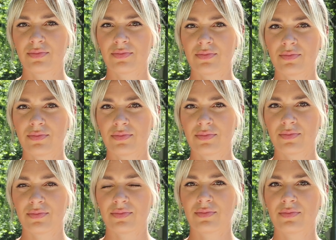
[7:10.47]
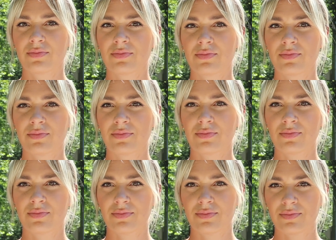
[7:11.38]

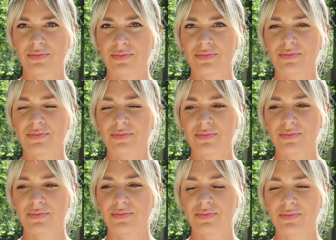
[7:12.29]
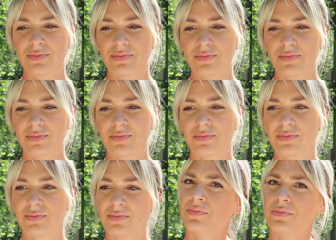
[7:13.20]

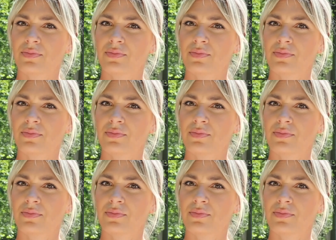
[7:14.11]
(not speaking)